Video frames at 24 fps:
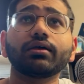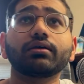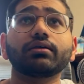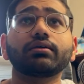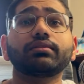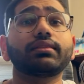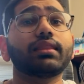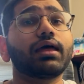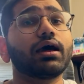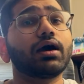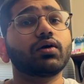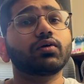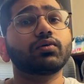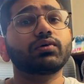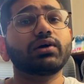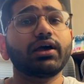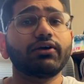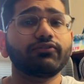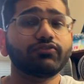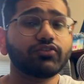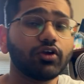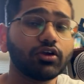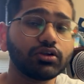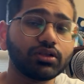Now,
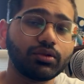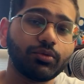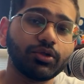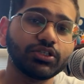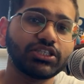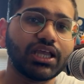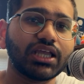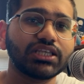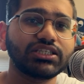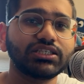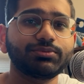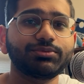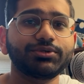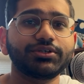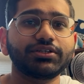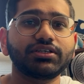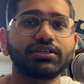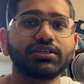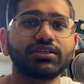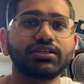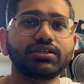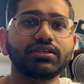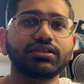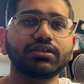I've talked about
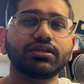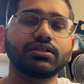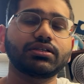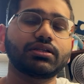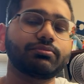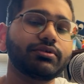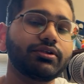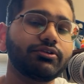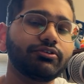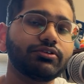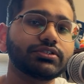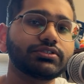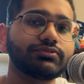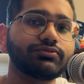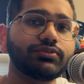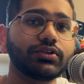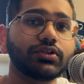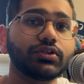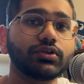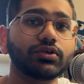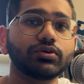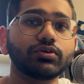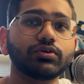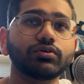ChatGPT in a previous
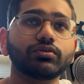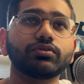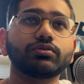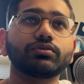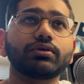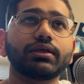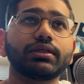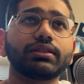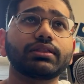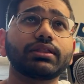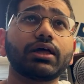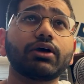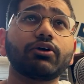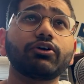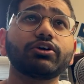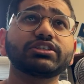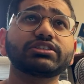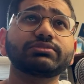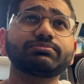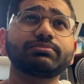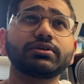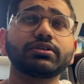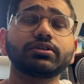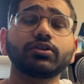video, and now
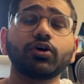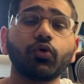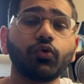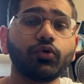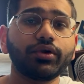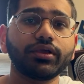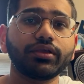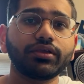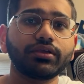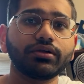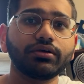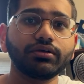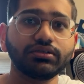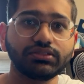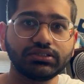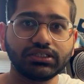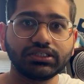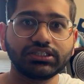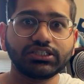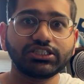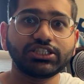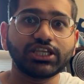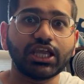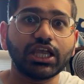it's been over a year
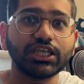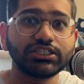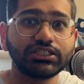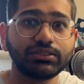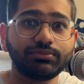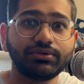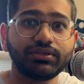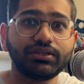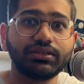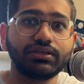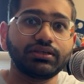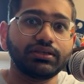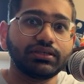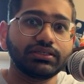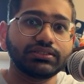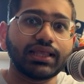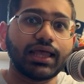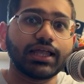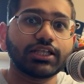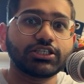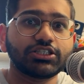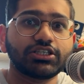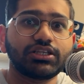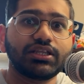since ChatGPT is
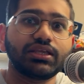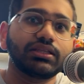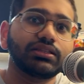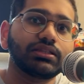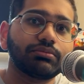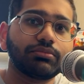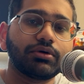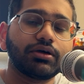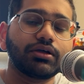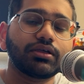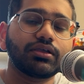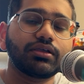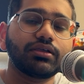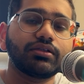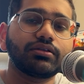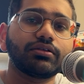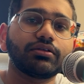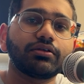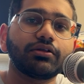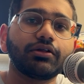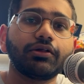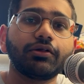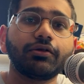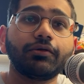actually in the market.
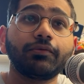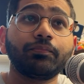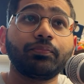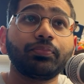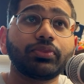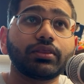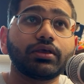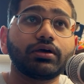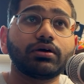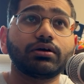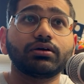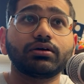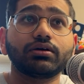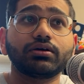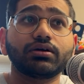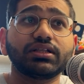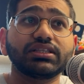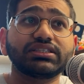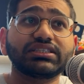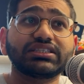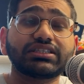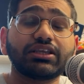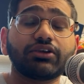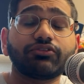
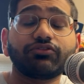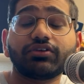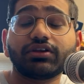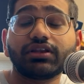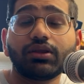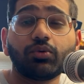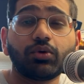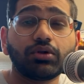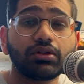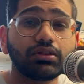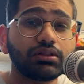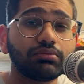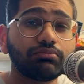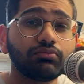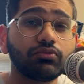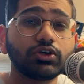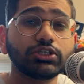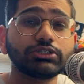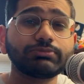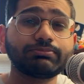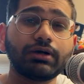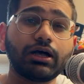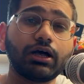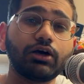It's definitely one of the
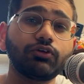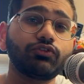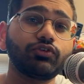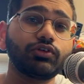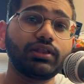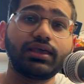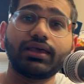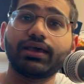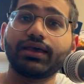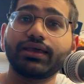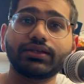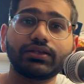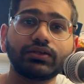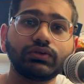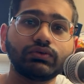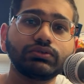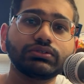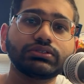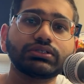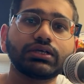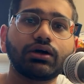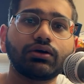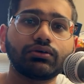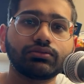most powerful AI
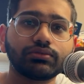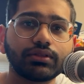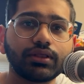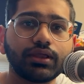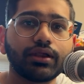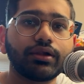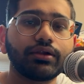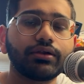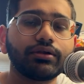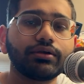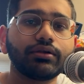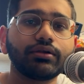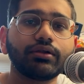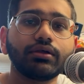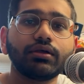tools out there.